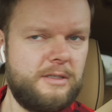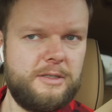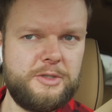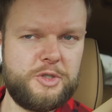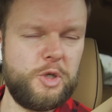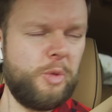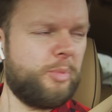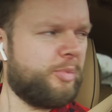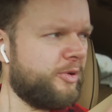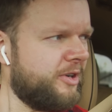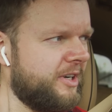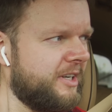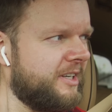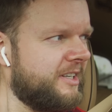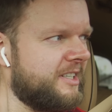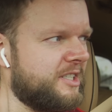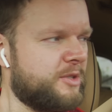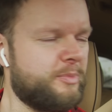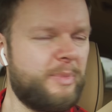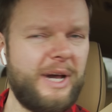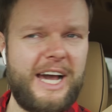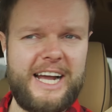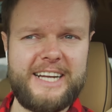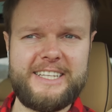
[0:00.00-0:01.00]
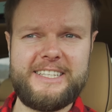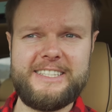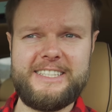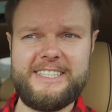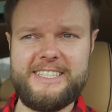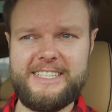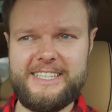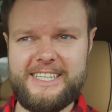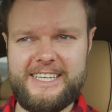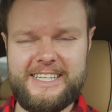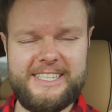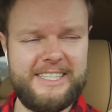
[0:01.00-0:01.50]
So bringing us back to
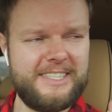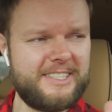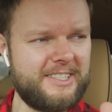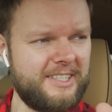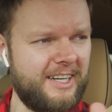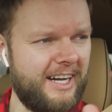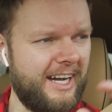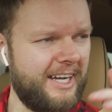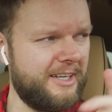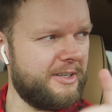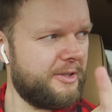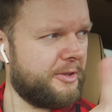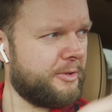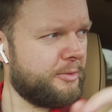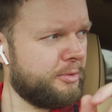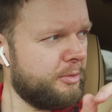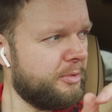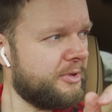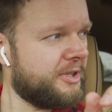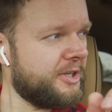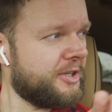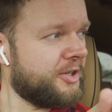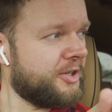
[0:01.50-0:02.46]
the inside, through the